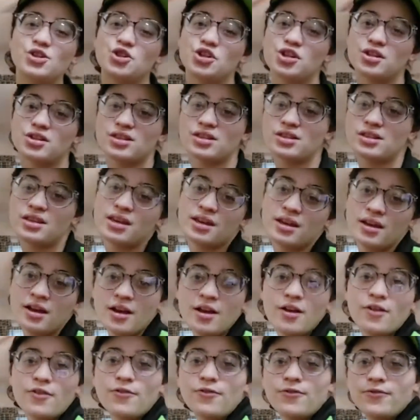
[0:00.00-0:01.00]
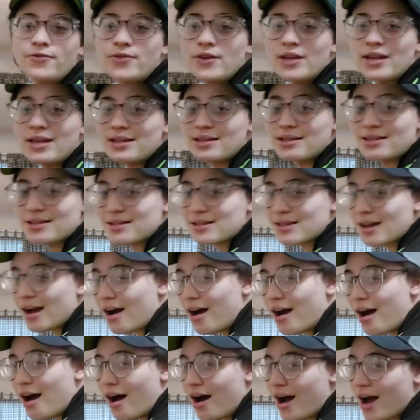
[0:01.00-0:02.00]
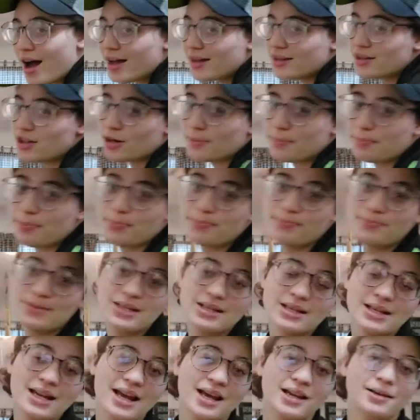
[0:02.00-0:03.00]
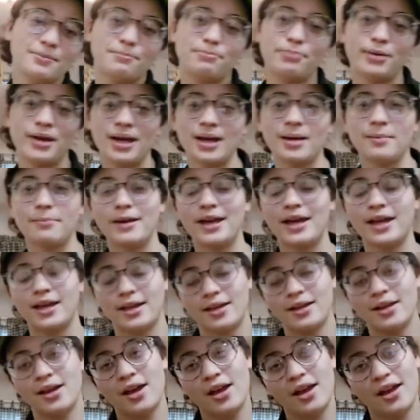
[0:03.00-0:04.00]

just feast on your skin pigment.